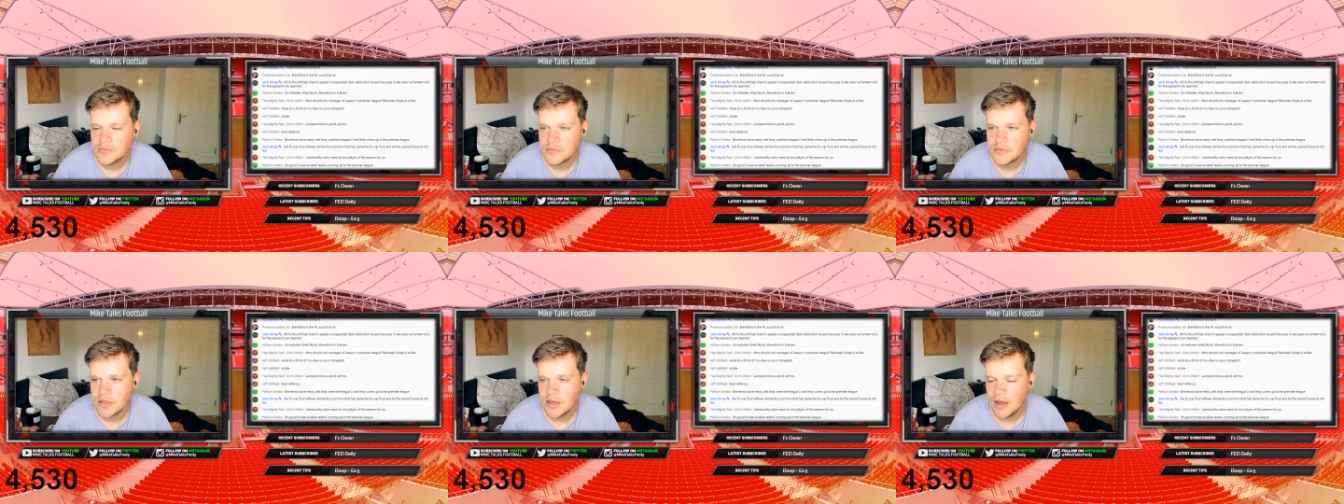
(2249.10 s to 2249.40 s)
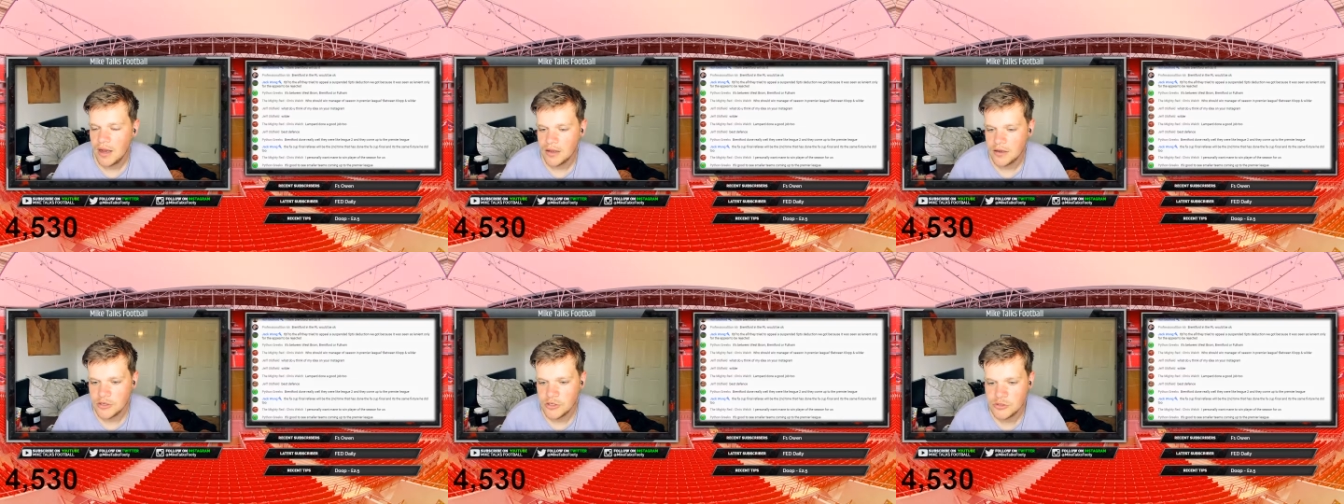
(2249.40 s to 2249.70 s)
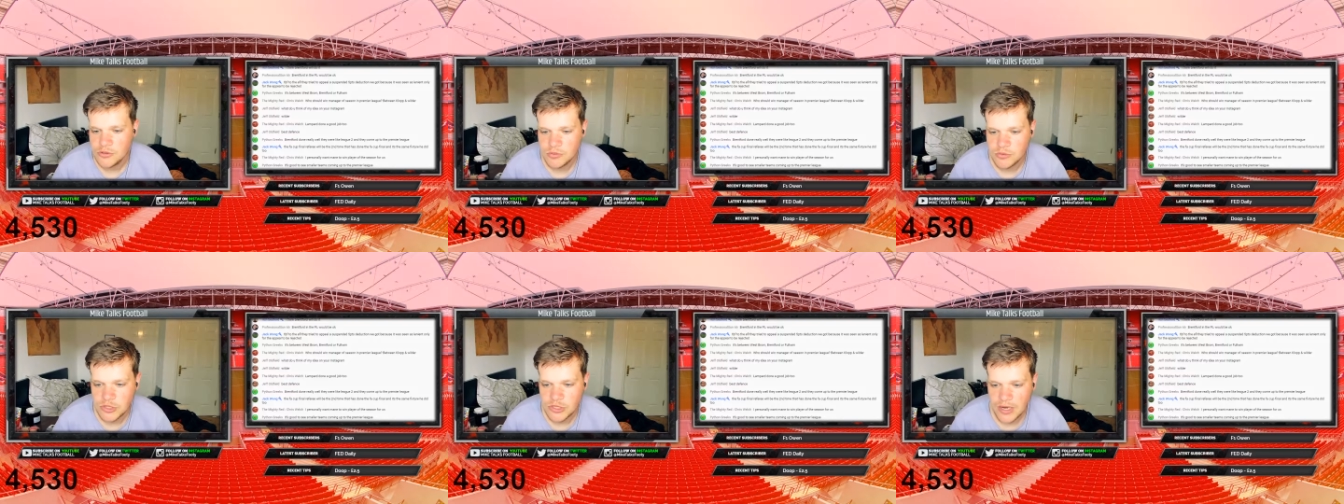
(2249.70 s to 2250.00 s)

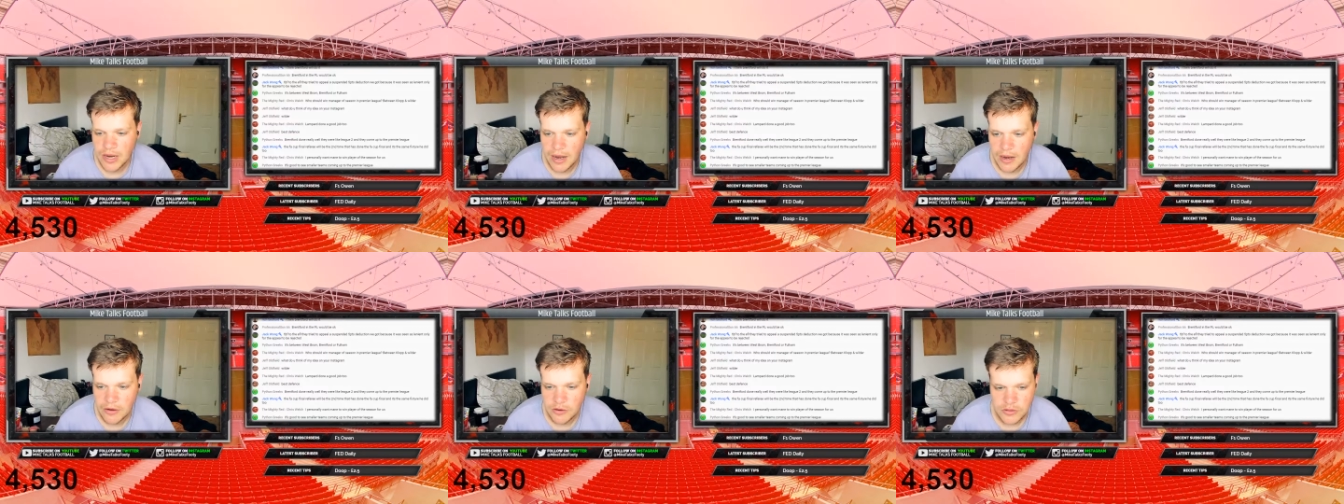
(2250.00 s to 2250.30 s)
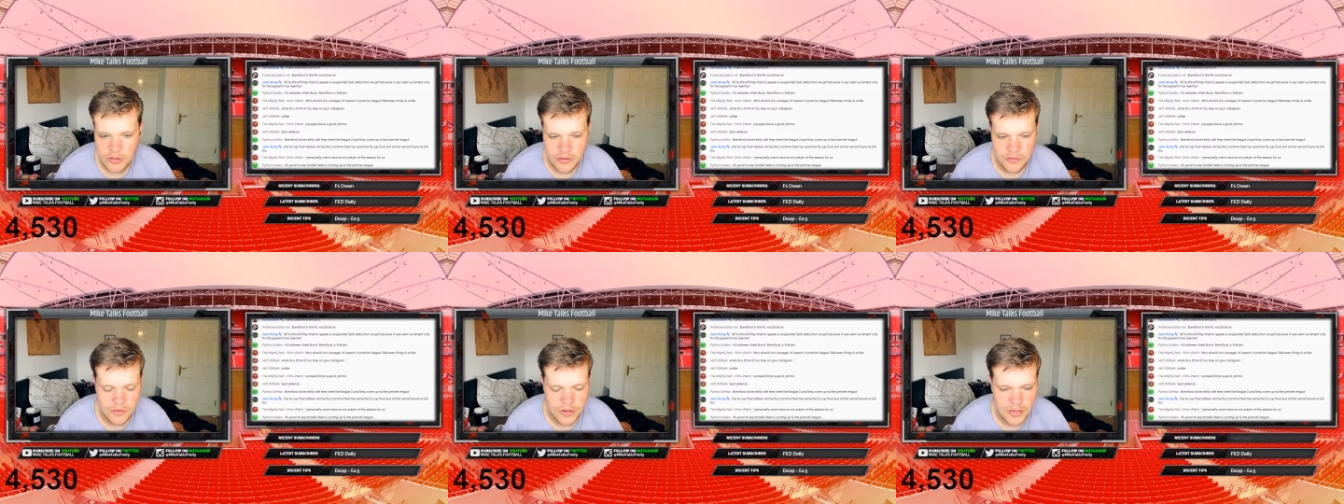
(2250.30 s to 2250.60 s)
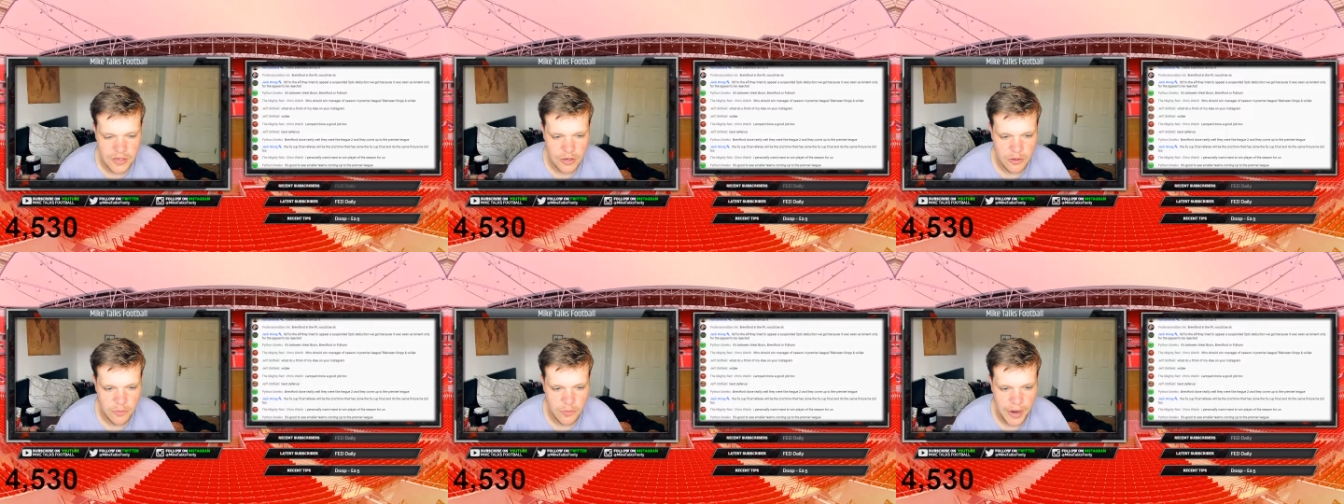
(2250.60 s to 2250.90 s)
YouTube chat. I've got the
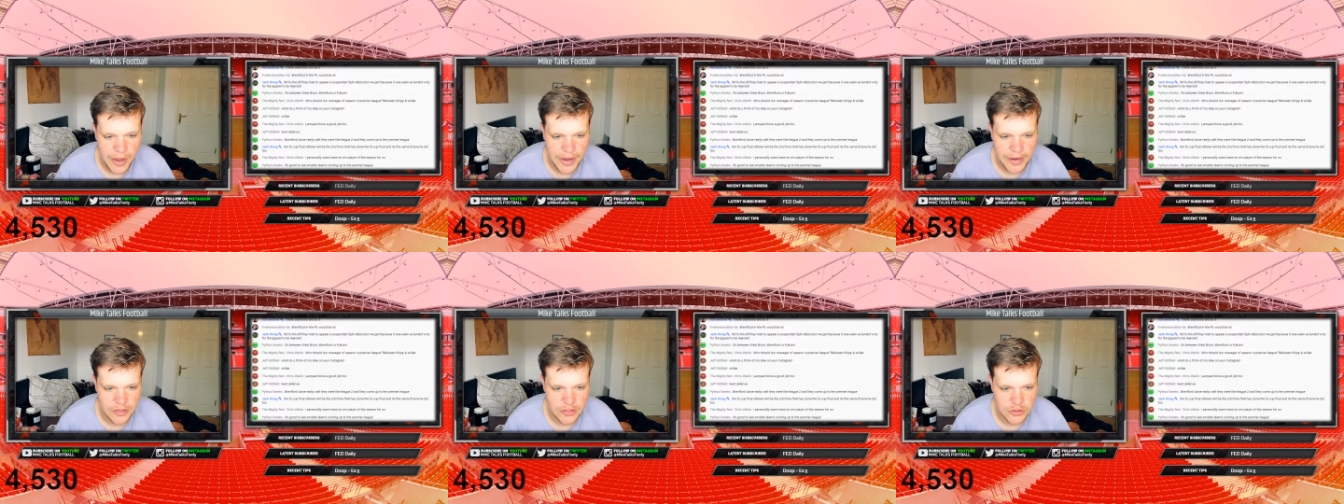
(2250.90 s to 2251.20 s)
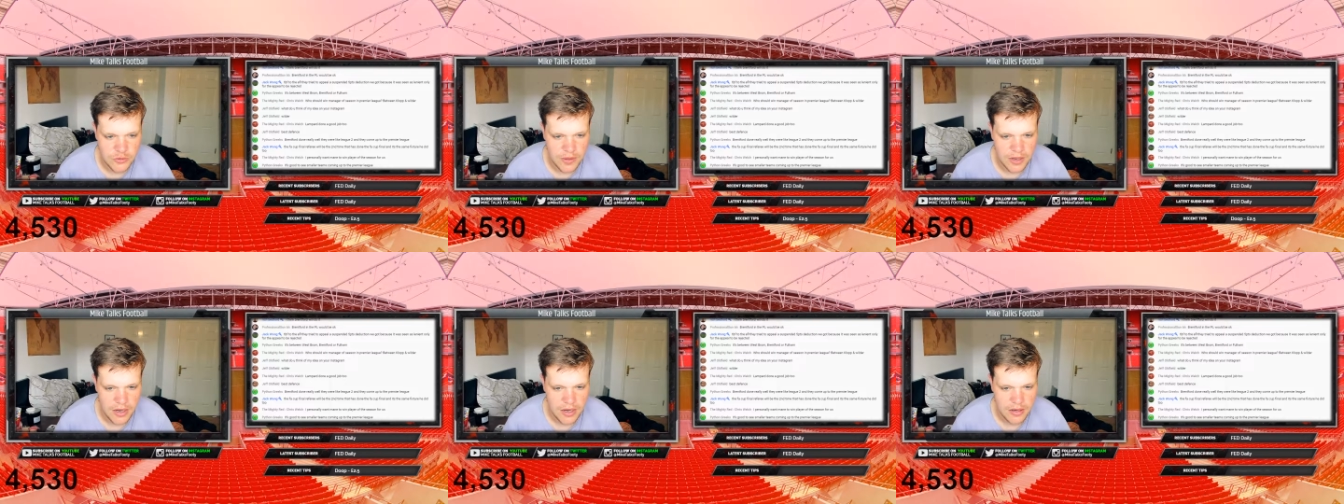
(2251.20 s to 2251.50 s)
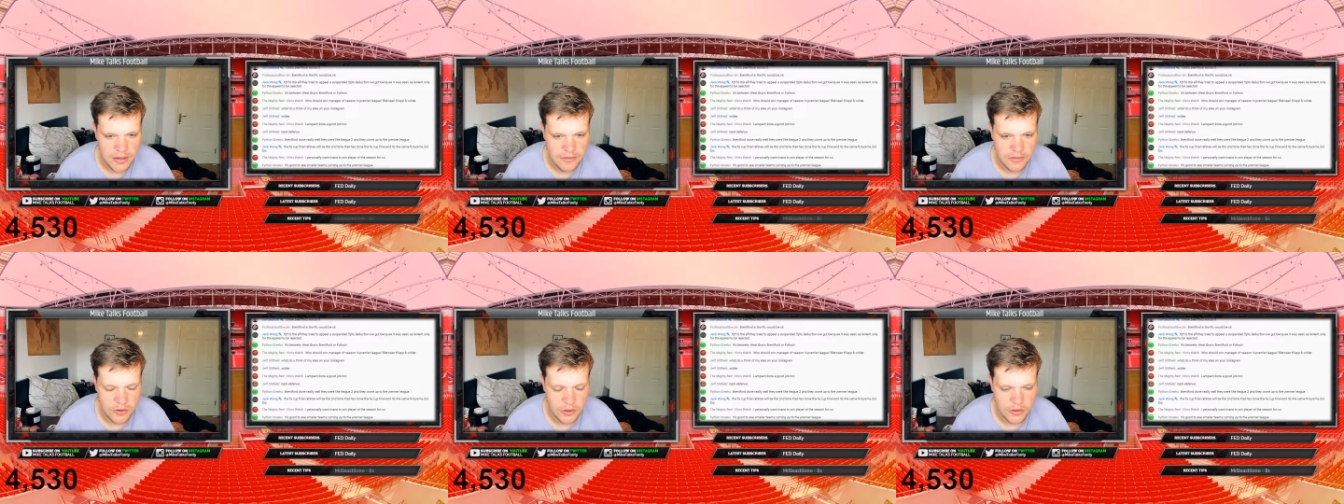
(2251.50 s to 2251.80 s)
video playing as well.
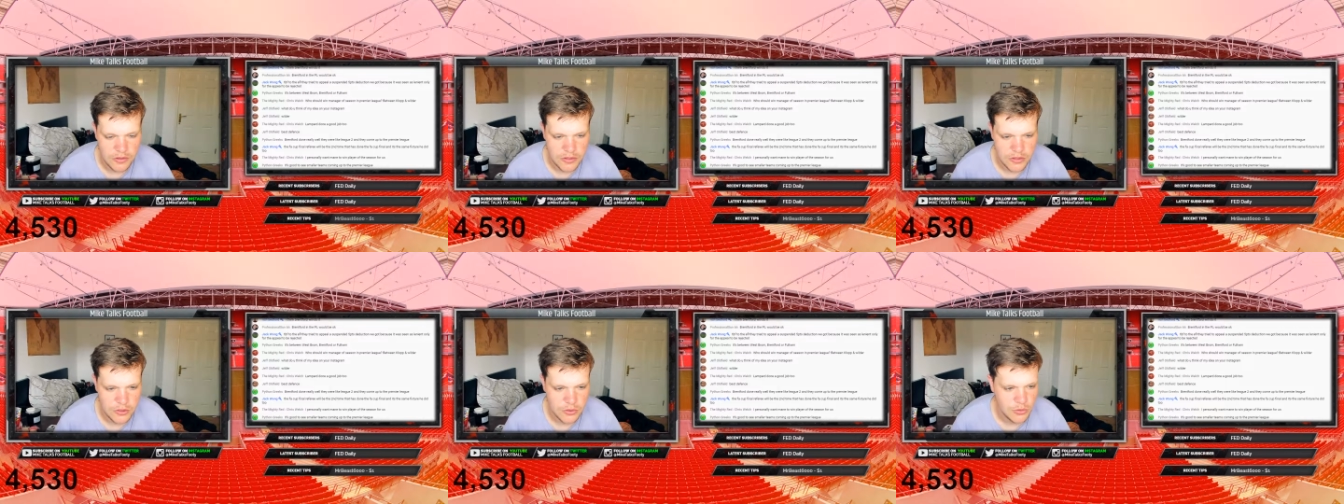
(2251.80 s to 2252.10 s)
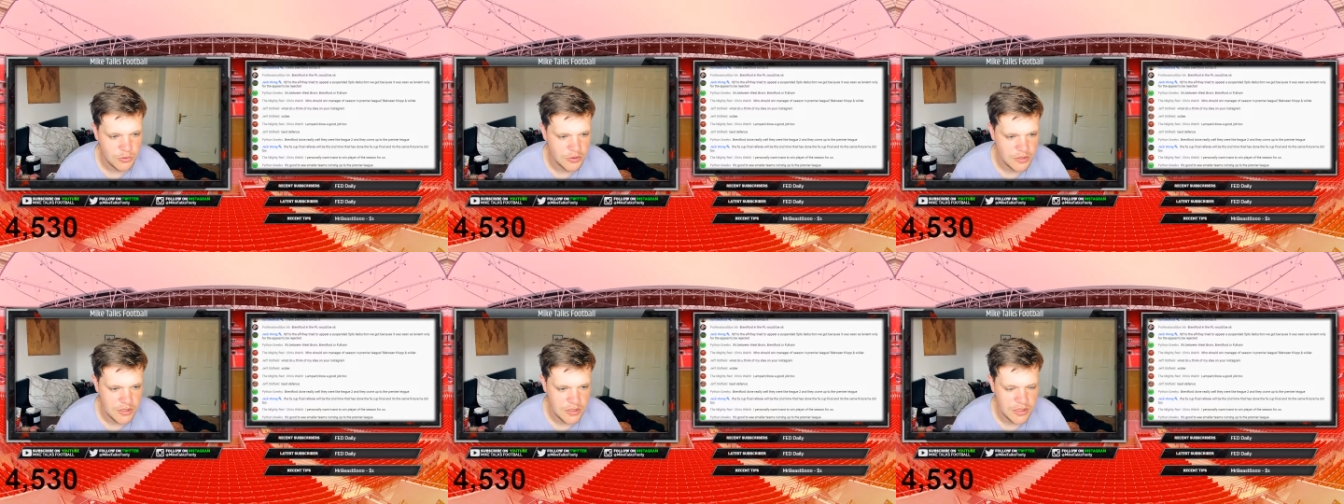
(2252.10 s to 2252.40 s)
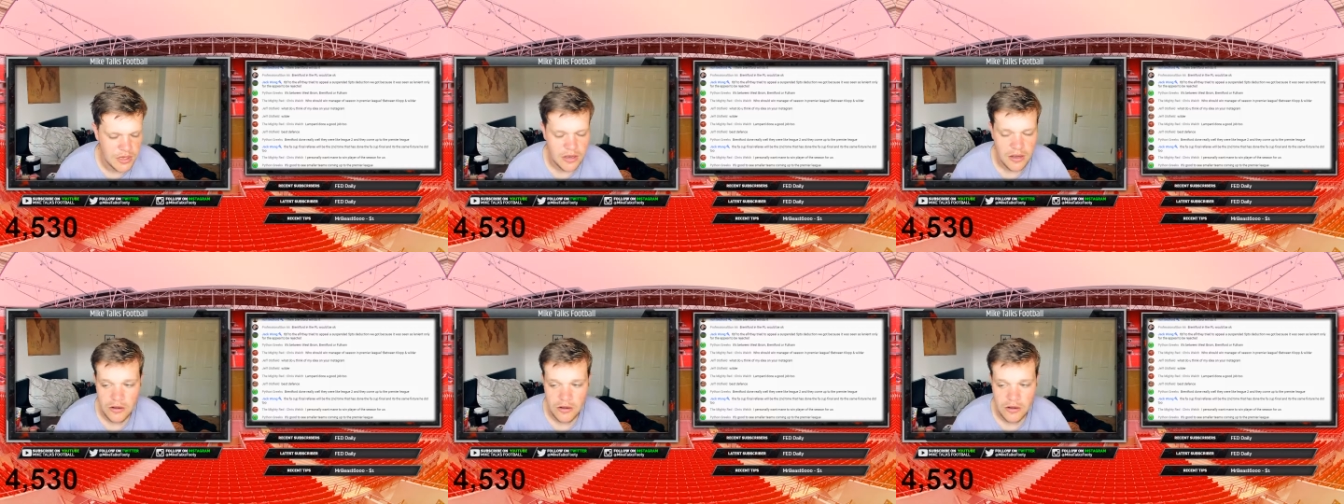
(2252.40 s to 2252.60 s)
I've got the sources.